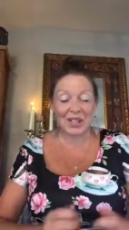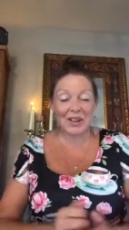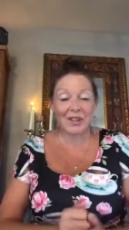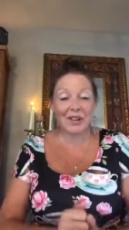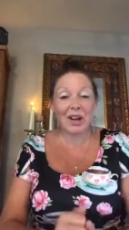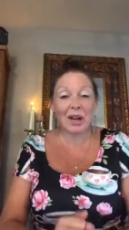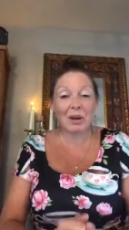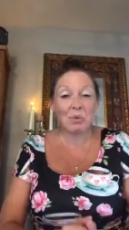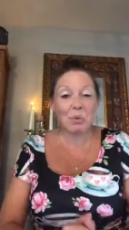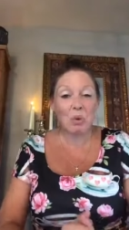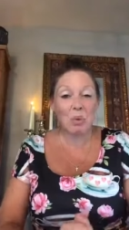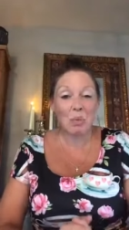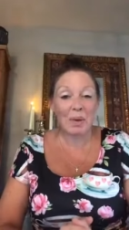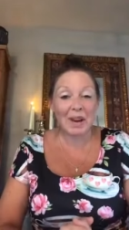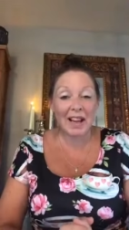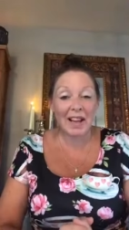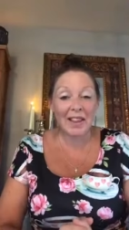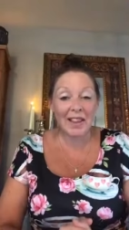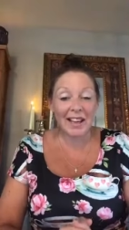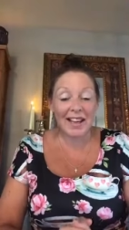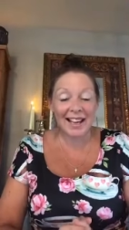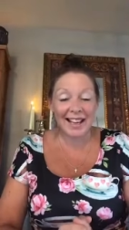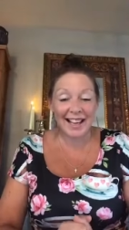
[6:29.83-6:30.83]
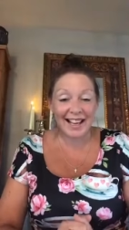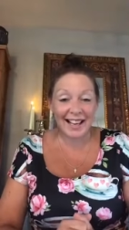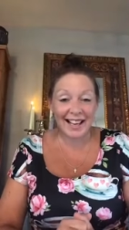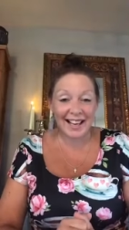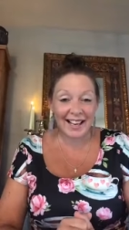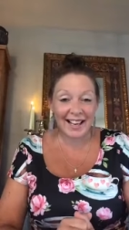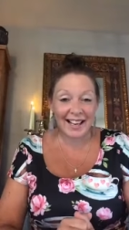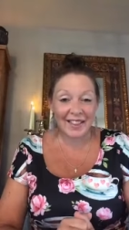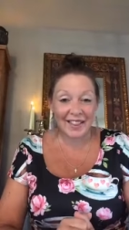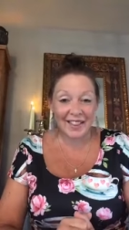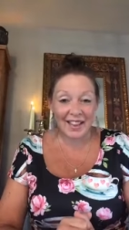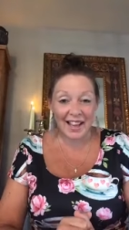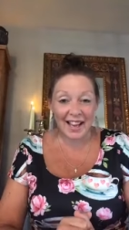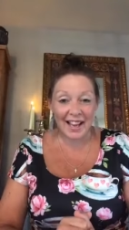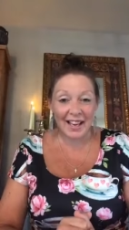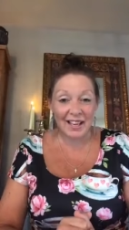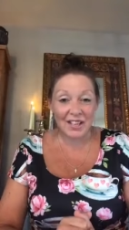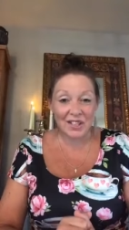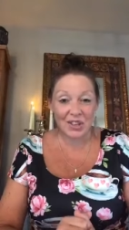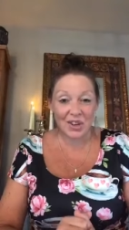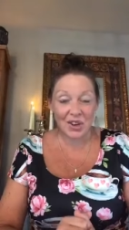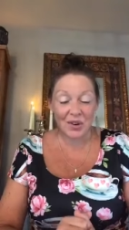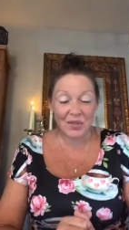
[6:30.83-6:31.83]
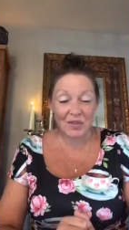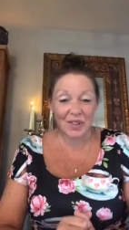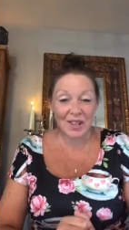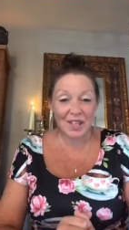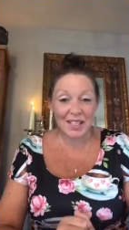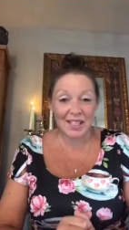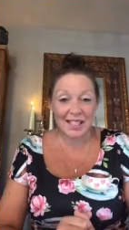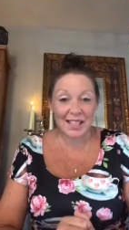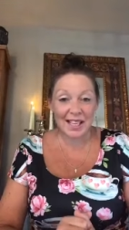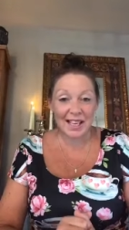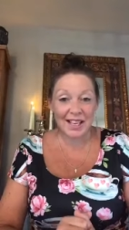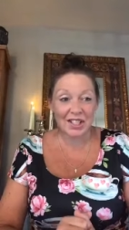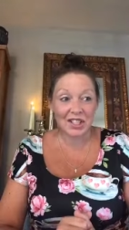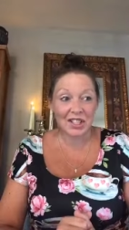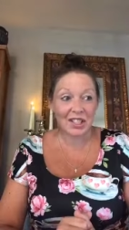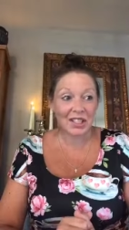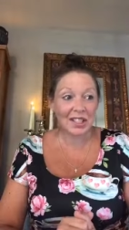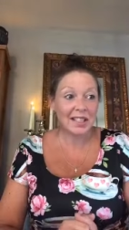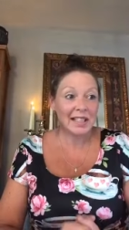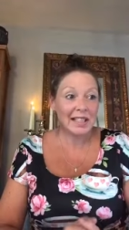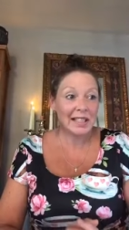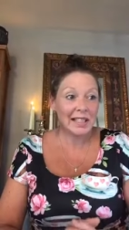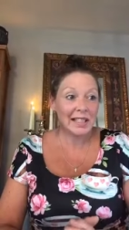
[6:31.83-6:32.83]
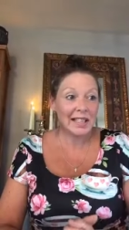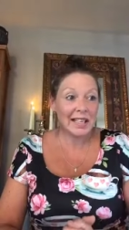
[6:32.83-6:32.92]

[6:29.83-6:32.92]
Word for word: So I will play that again at the end of the session.